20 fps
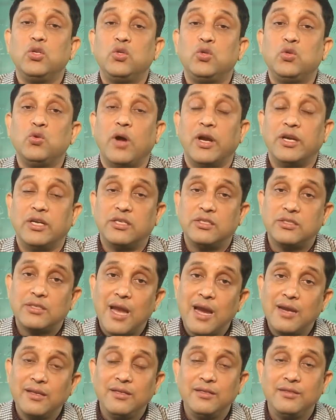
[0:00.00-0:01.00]
to
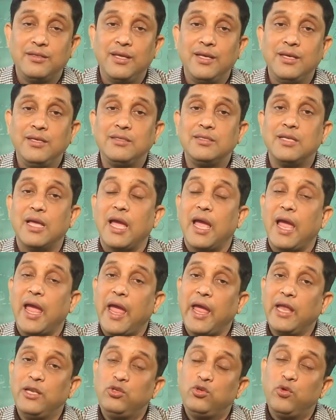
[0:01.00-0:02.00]
understand the things
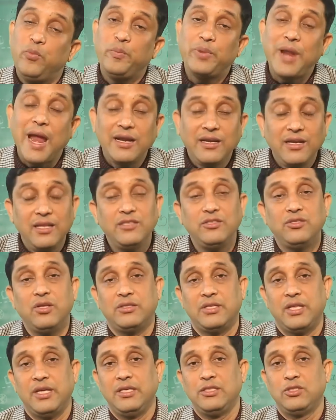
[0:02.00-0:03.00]
and to practice the
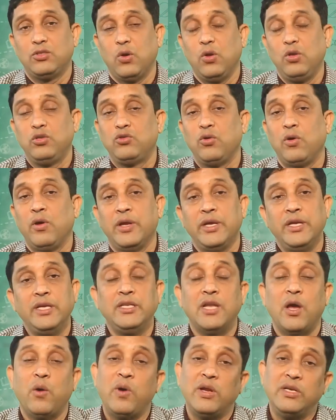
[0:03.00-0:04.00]
things also
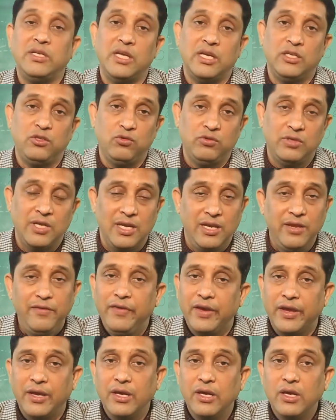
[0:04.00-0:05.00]
in our day-to-day
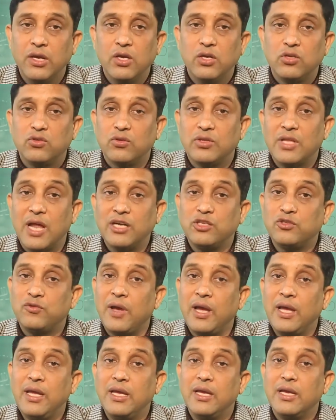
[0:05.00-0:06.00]
living. So, that is
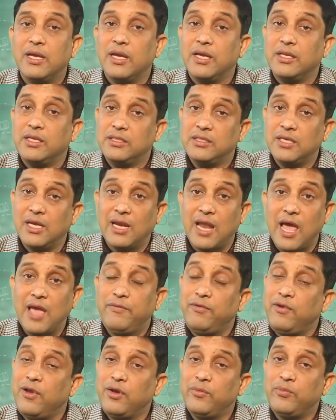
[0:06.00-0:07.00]
why it is a
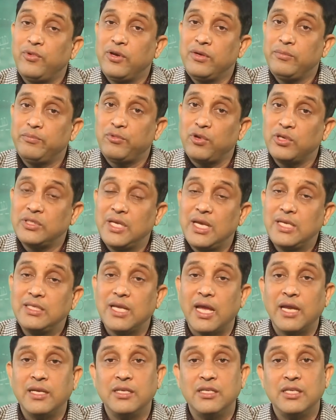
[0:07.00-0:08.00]
lifelong process
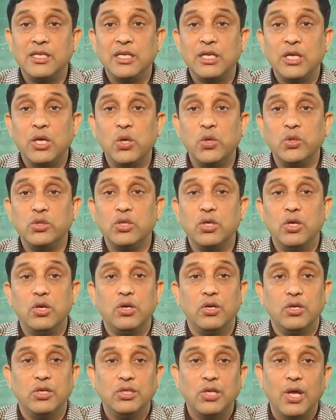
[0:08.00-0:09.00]
and it includes
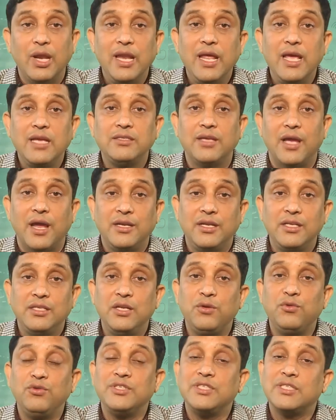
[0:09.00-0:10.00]
knowledge,
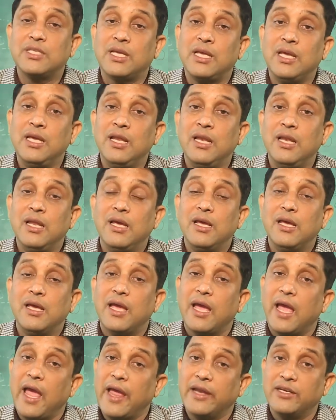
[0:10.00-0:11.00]
attitude, skill
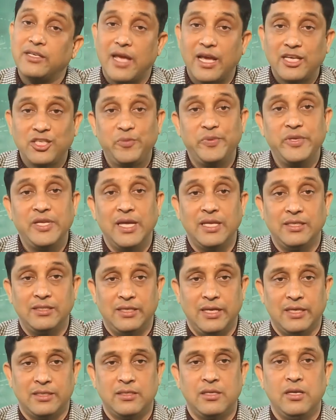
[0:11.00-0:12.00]
and
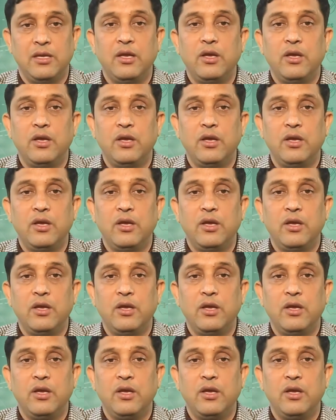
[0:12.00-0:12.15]
experiences.